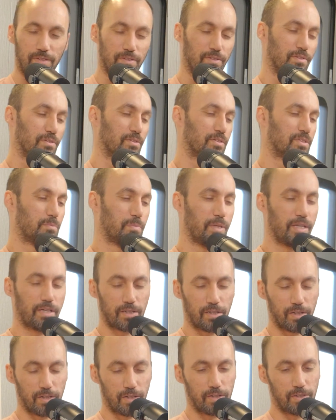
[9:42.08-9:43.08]
You're a
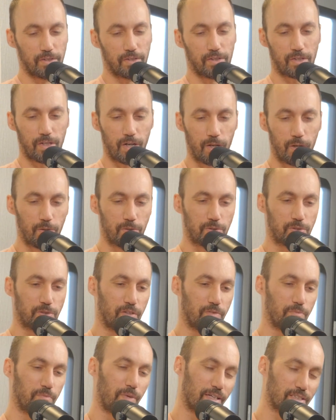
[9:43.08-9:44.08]
speaker, you're a coach, you
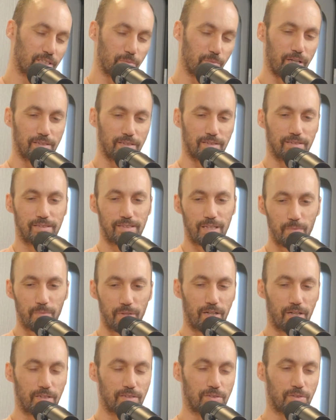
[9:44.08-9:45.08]
have masterminds and
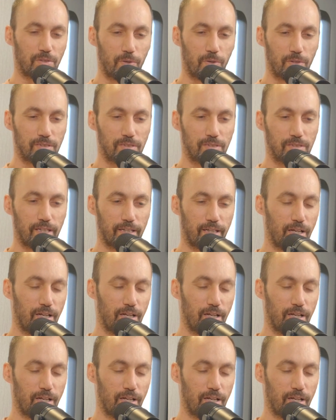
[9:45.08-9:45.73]
seminars and courses.